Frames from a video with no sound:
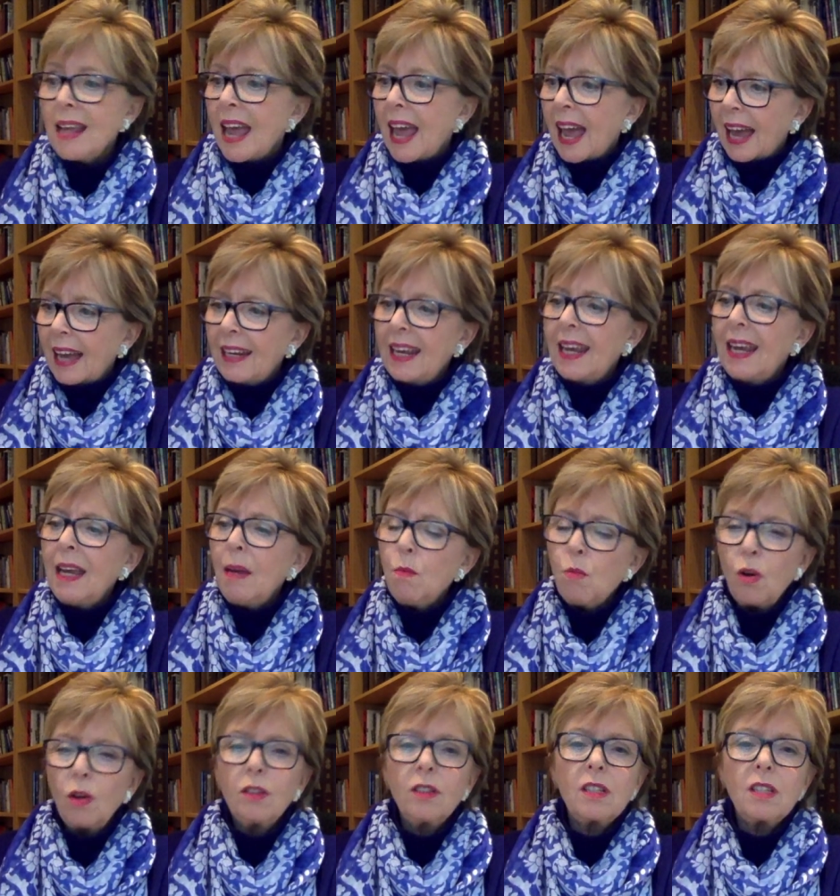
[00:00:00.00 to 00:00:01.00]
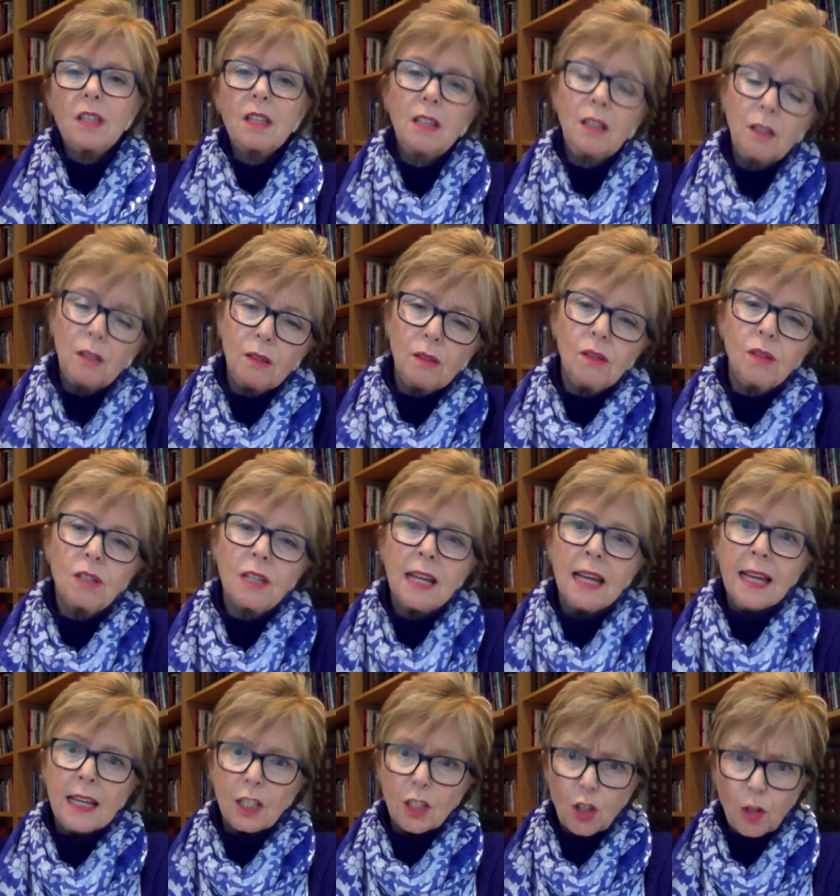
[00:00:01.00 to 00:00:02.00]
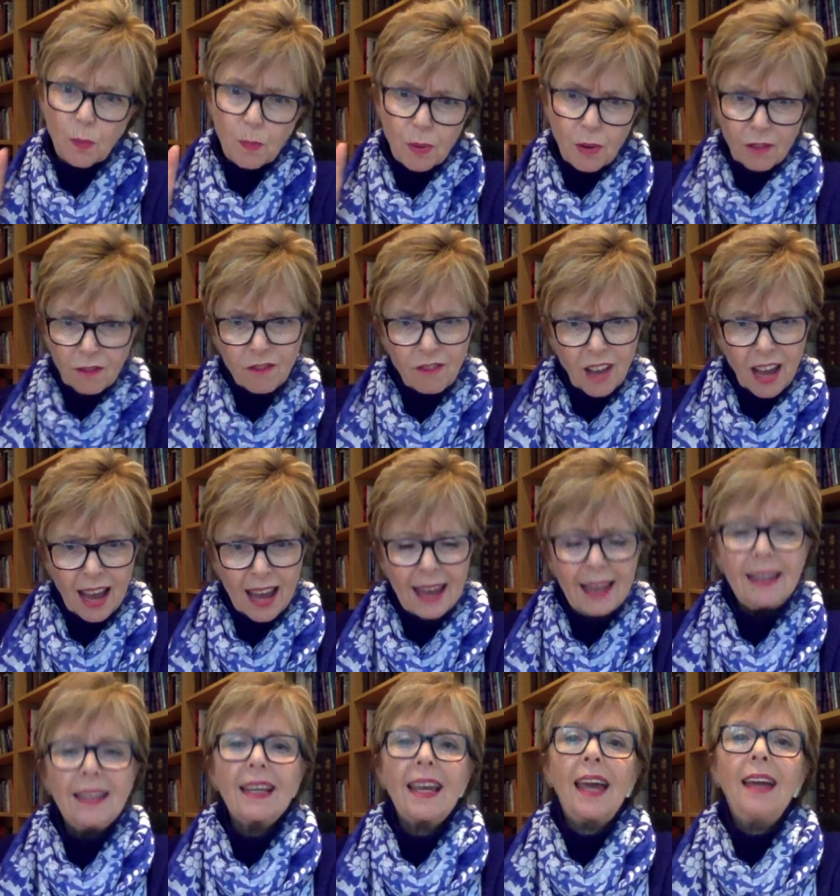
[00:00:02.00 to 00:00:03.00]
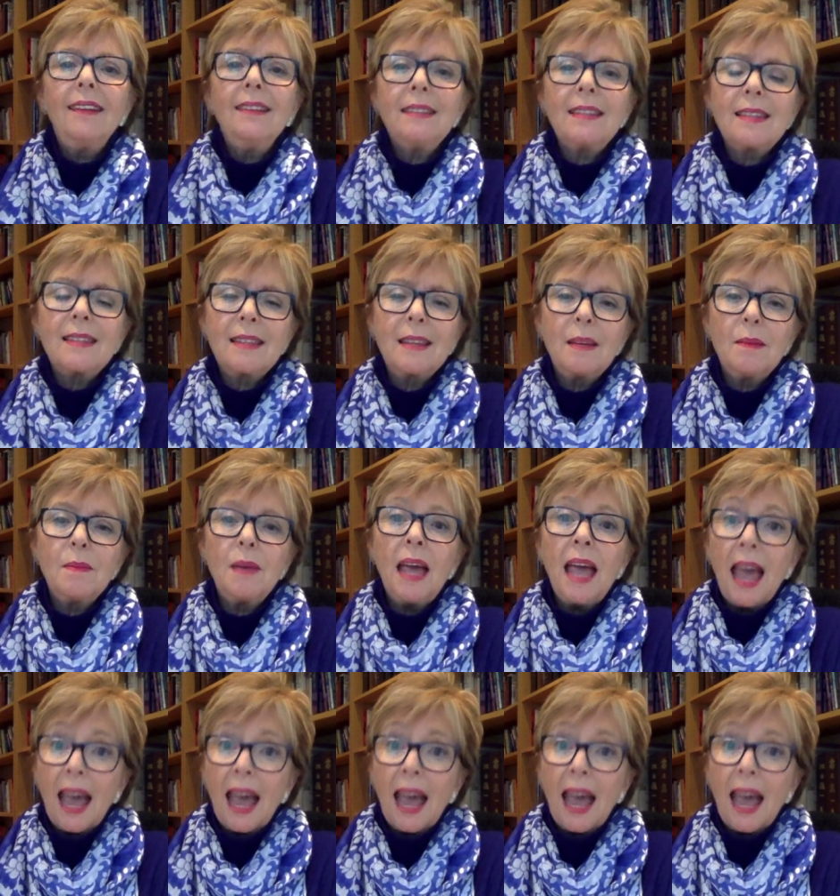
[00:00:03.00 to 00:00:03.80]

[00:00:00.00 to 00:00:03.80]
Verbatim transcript: and he wants the Lord to prevail against them,